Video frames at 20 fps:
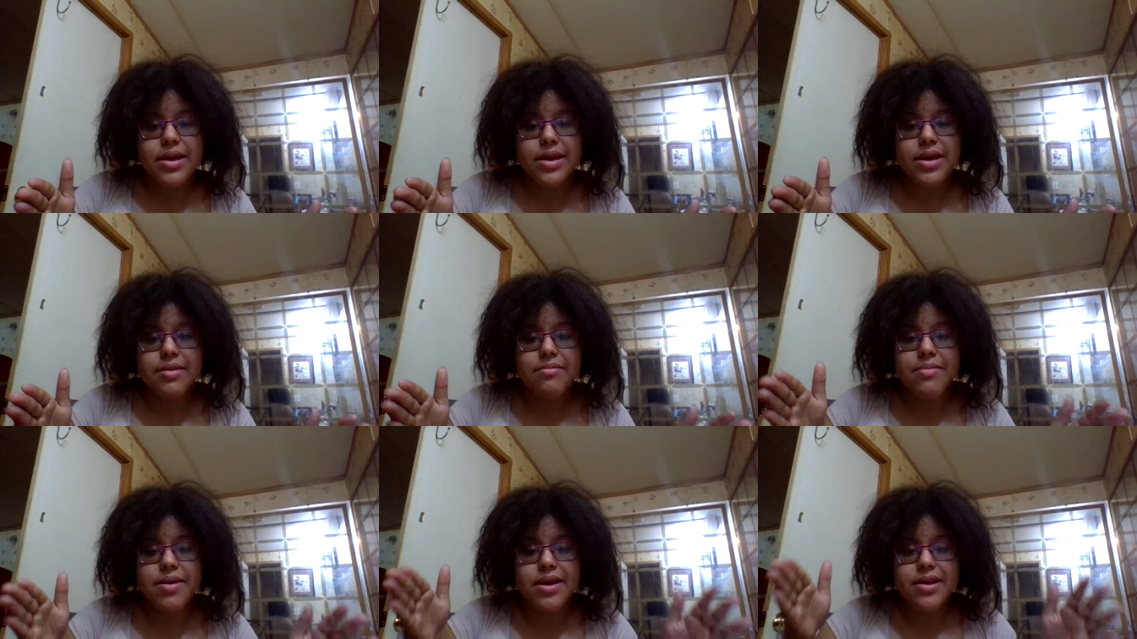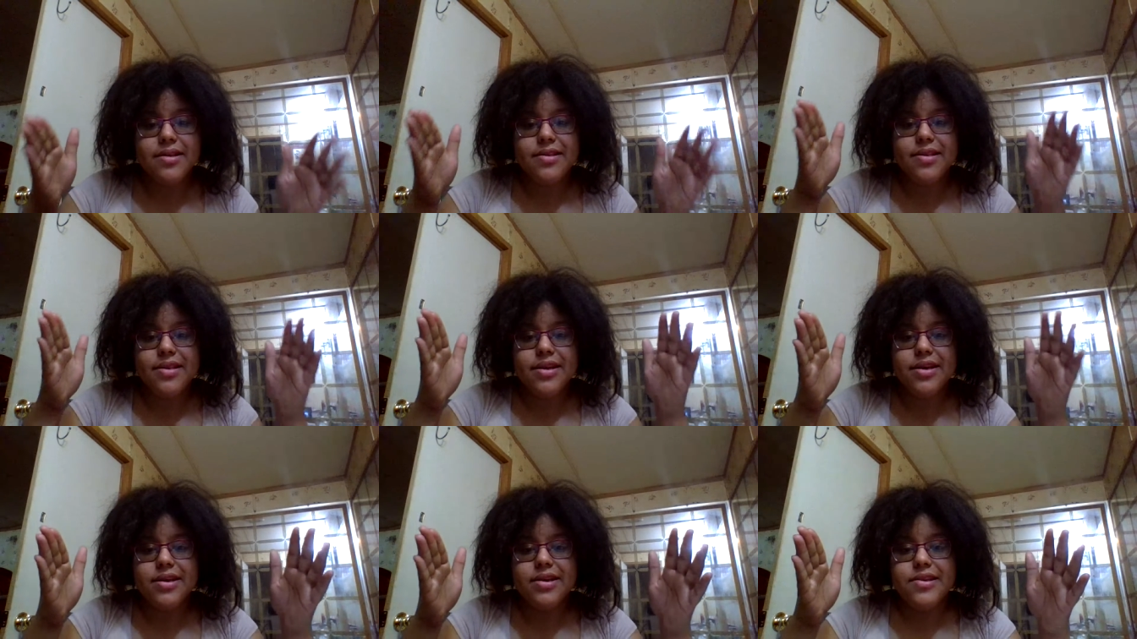it
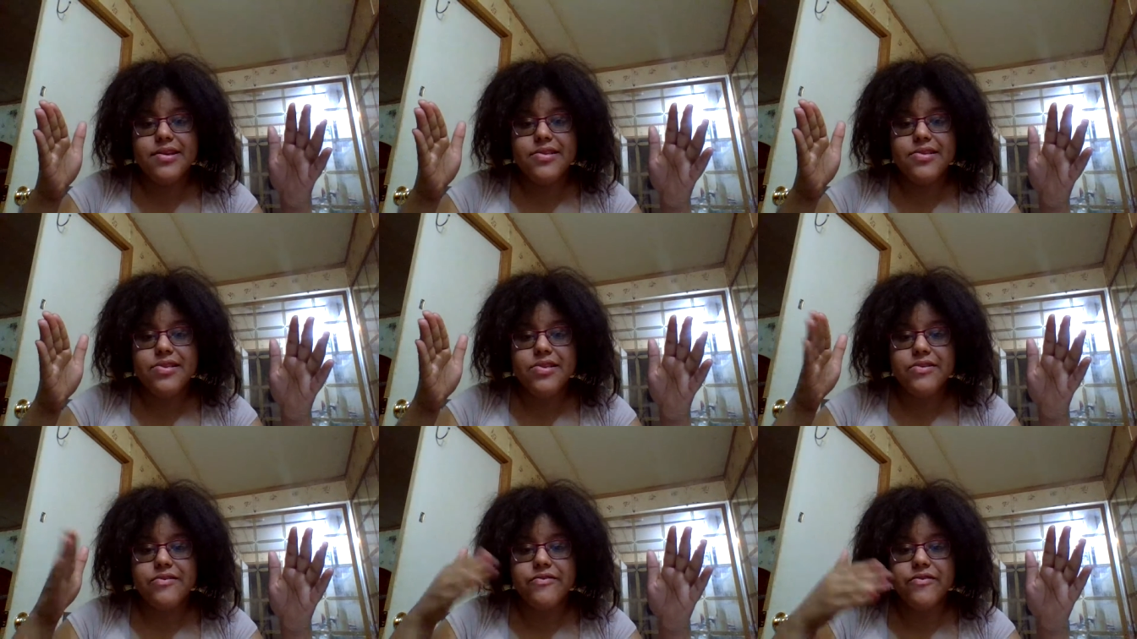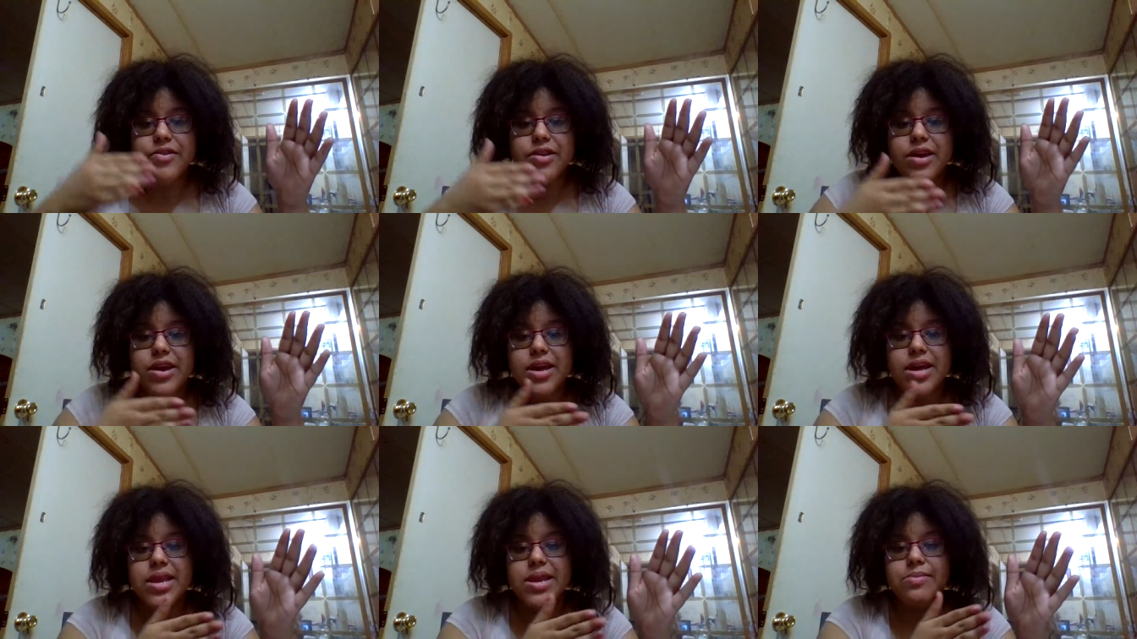makes it easier for
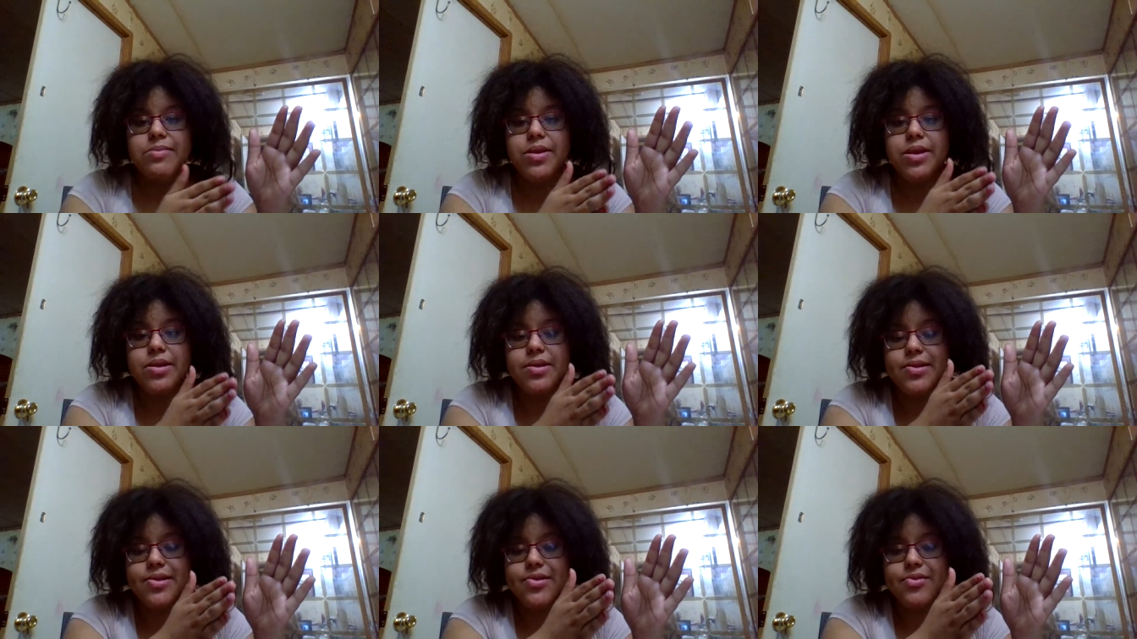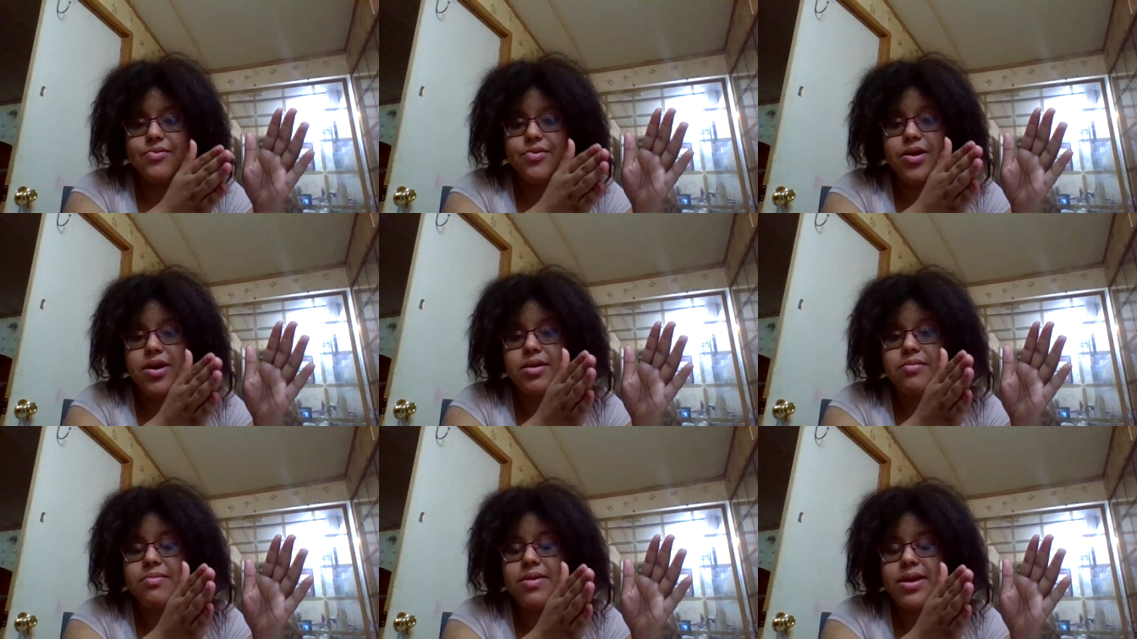the enemy to
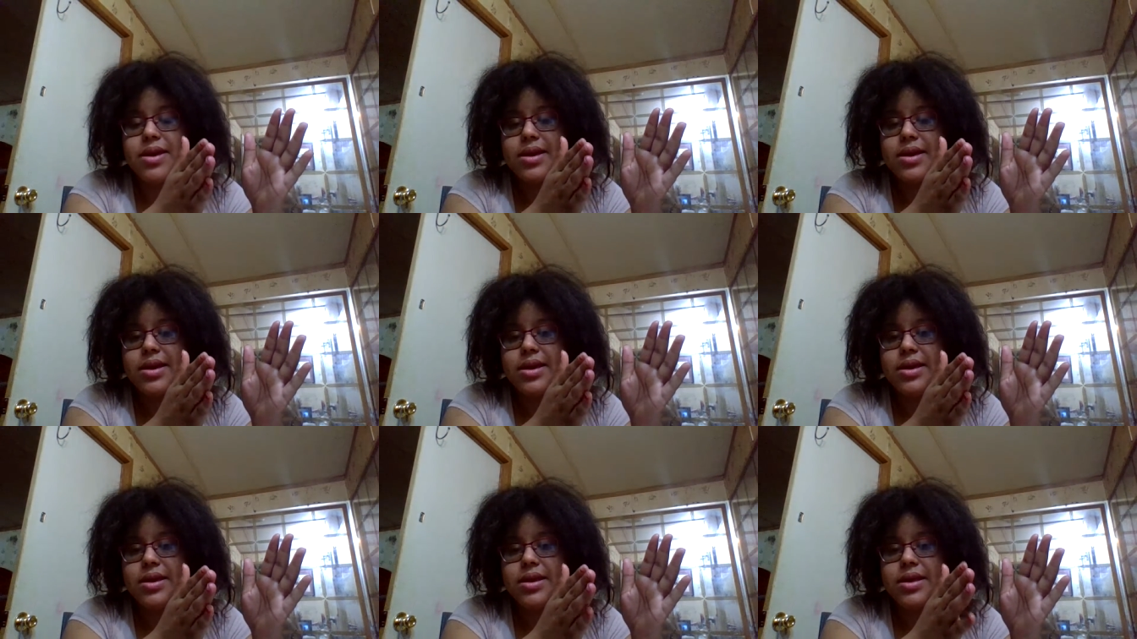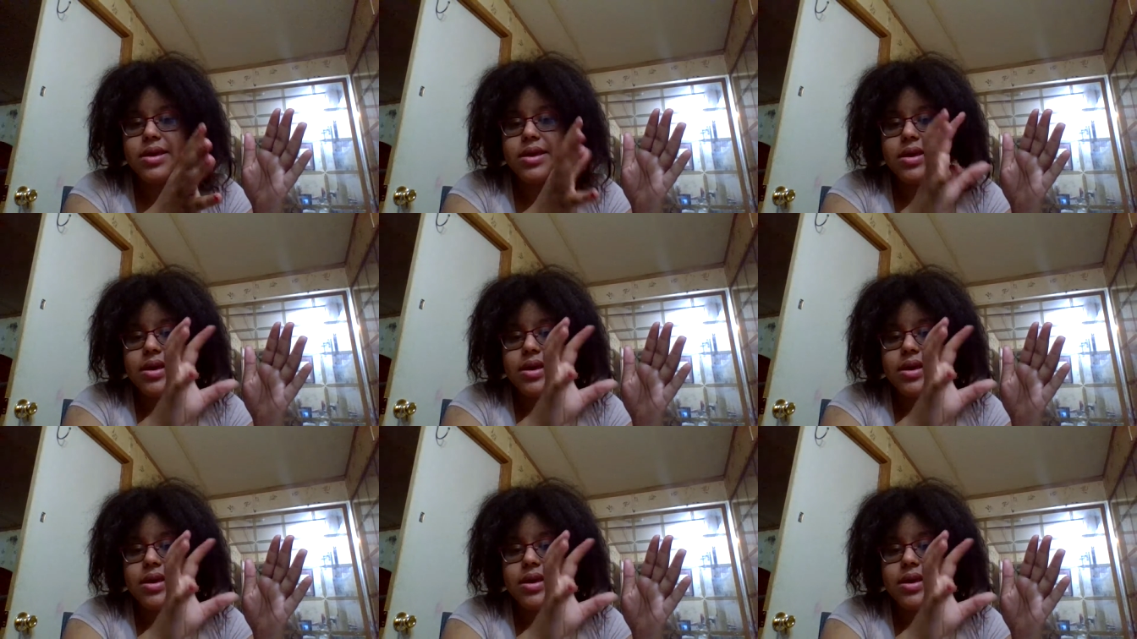come in